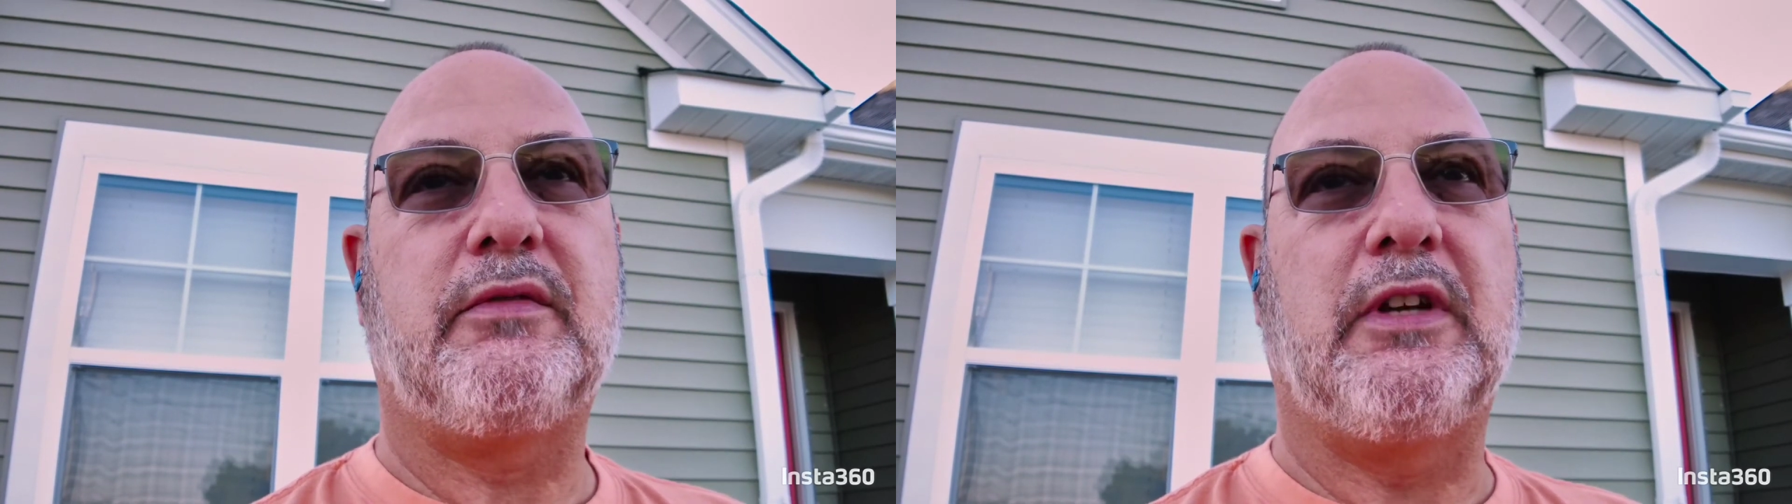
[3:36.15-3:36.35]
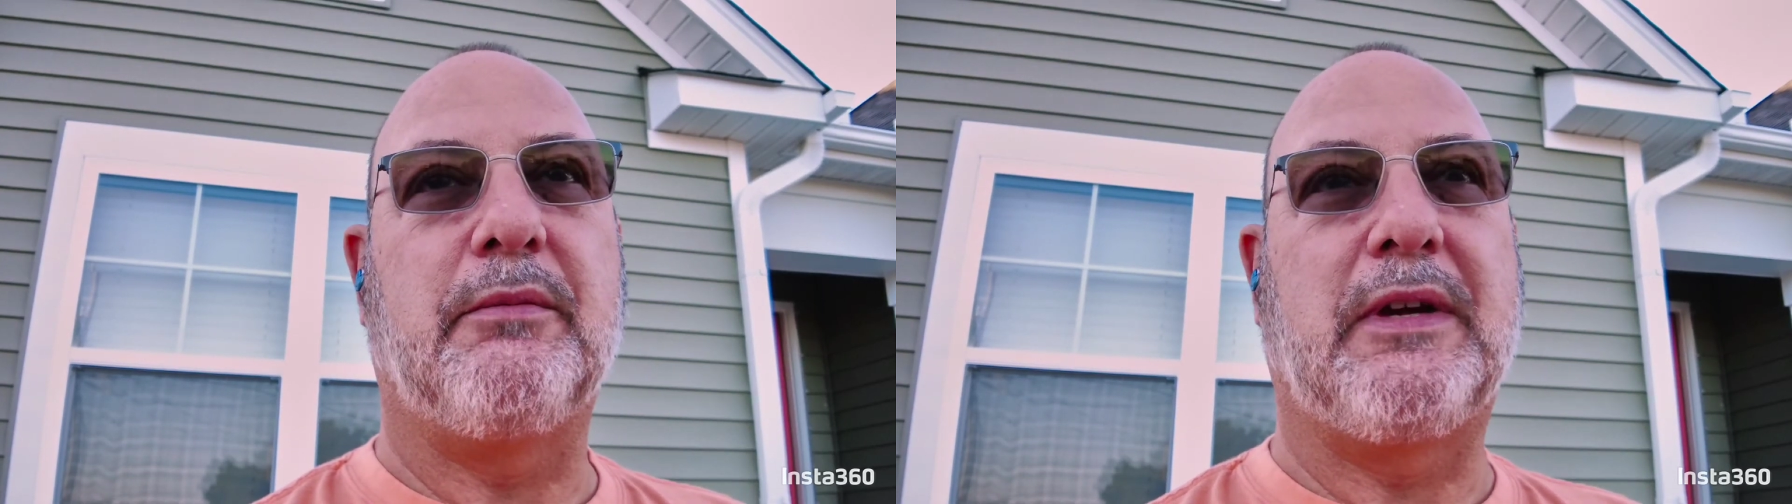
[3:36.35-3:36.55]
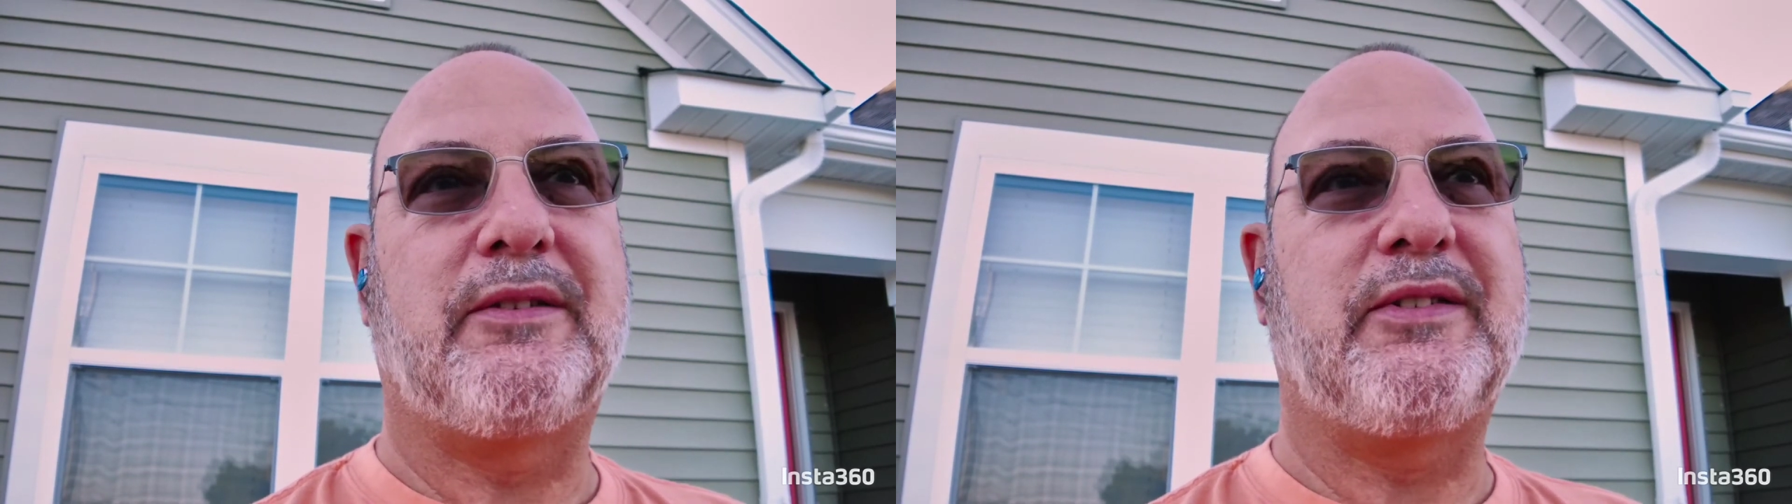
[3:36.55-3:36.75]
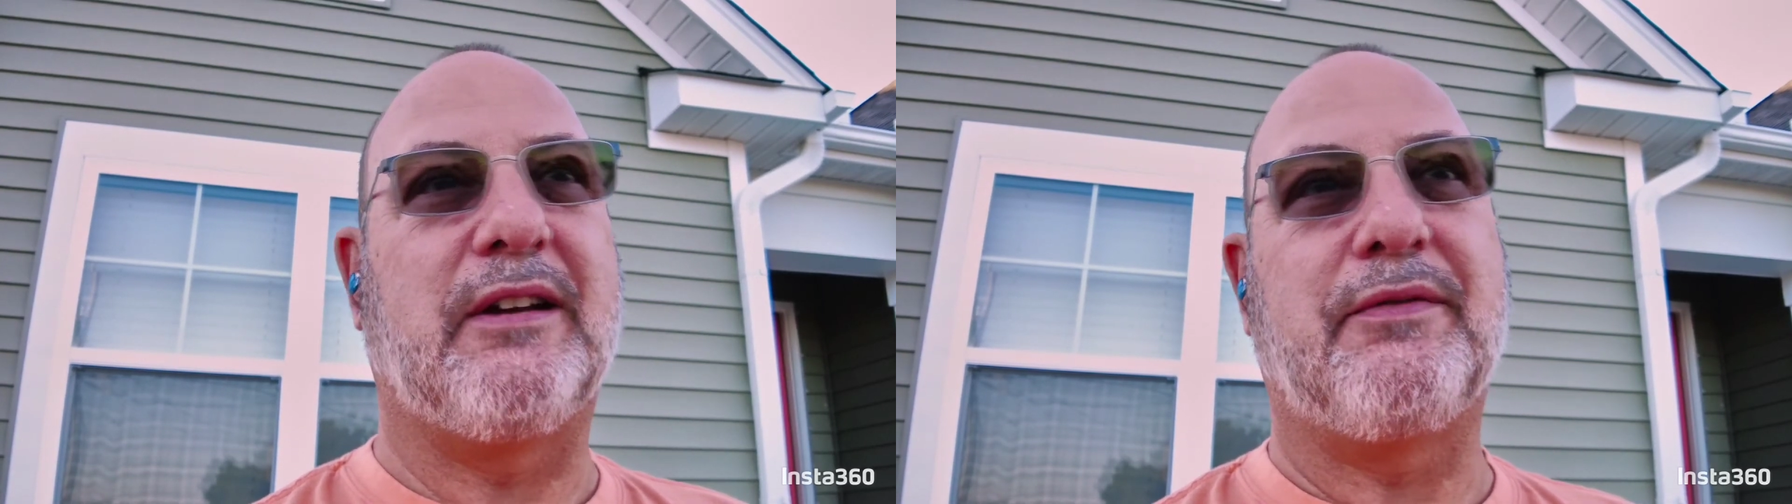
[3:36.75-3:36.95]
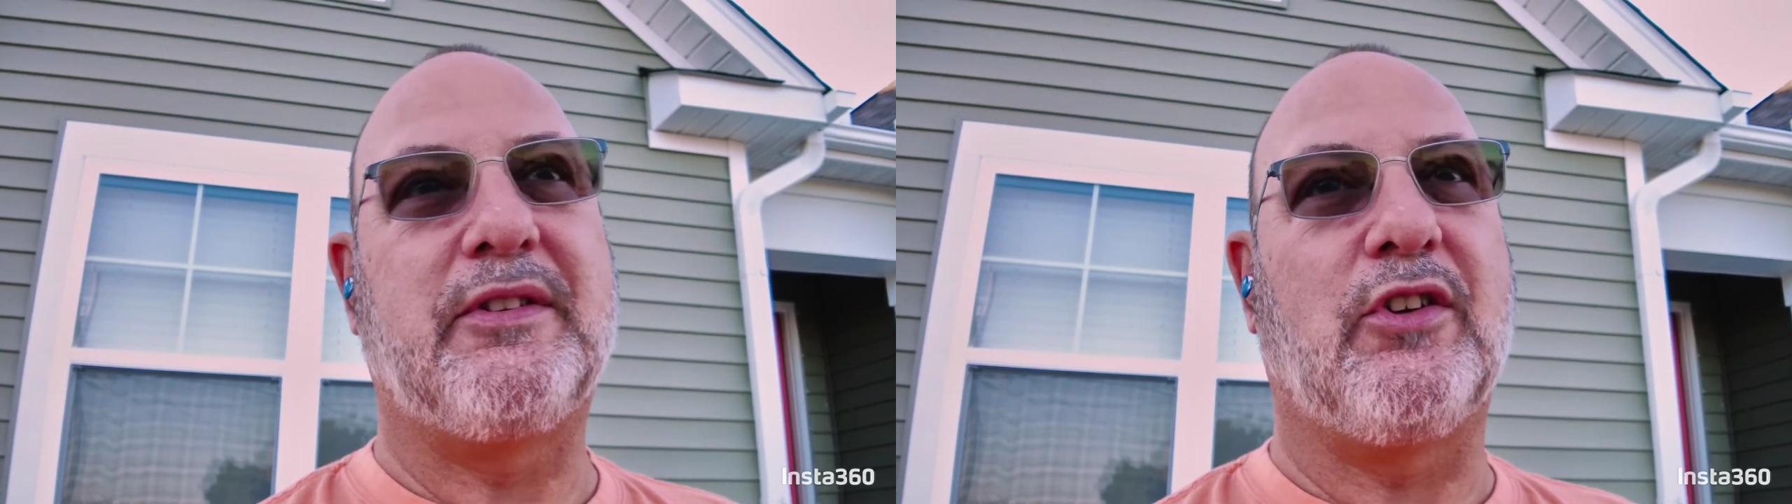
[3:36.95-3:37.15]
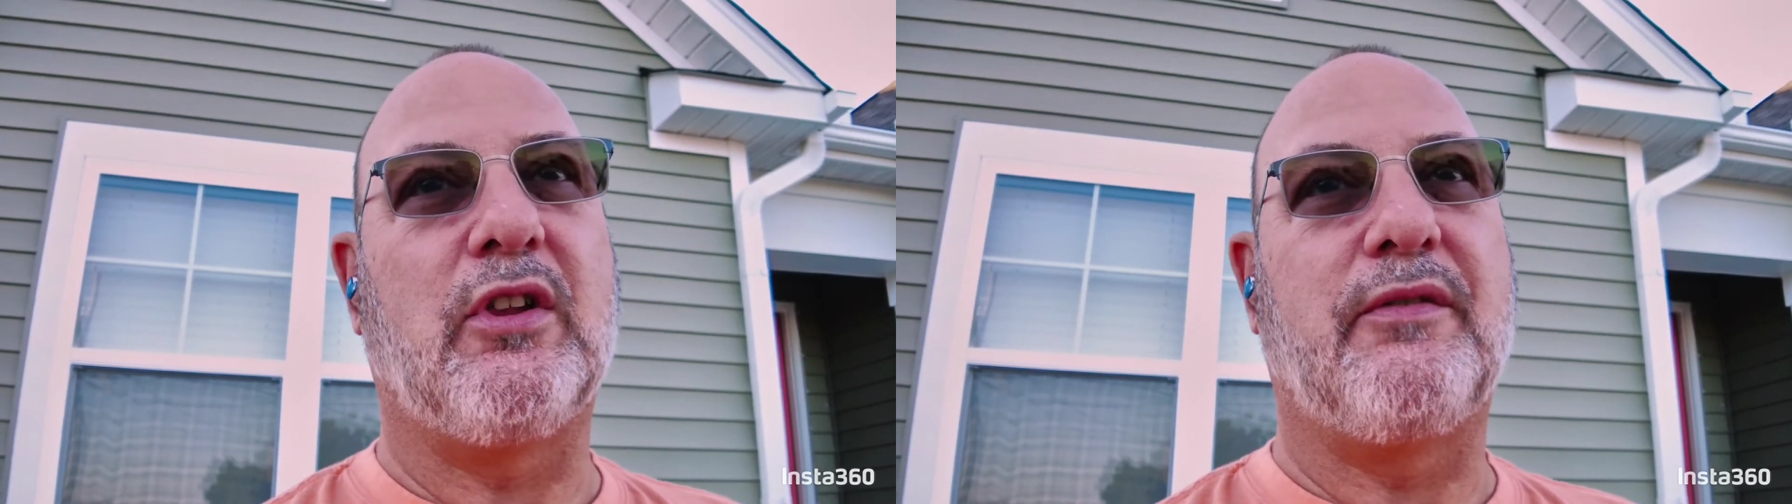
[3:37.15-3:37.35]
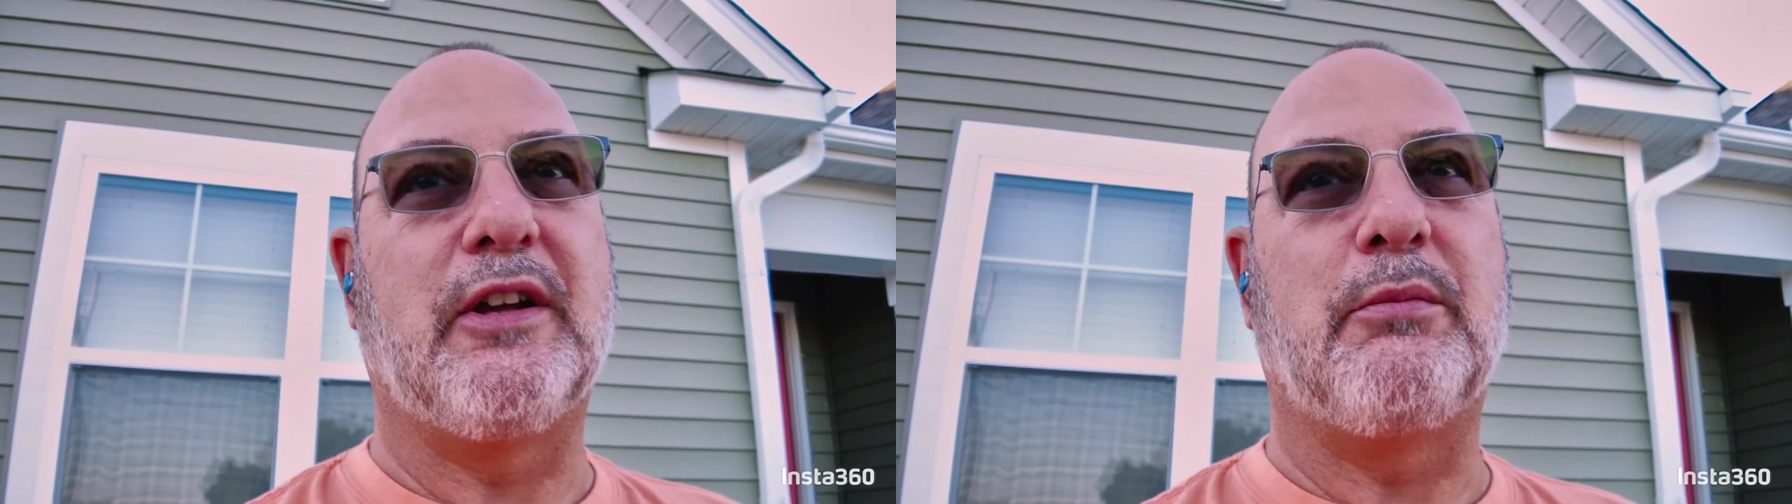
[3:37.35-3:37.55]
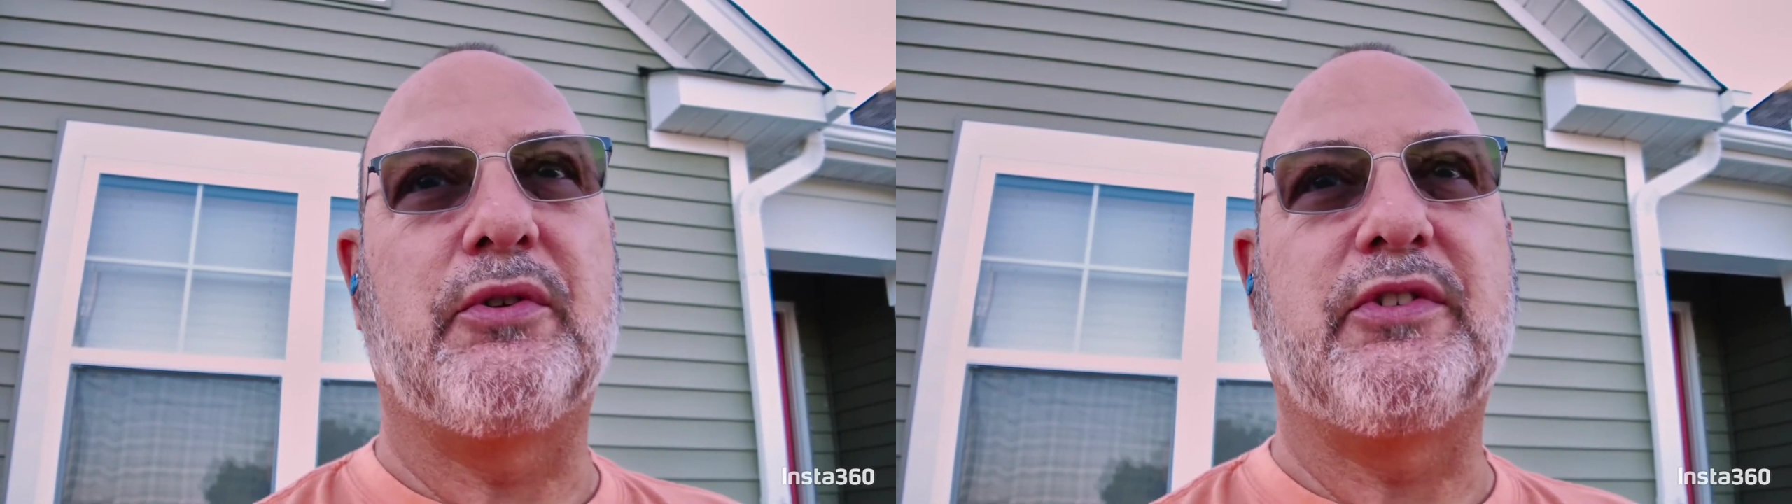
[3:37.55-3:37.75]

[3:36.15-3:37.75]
uh, my stuff that's all available.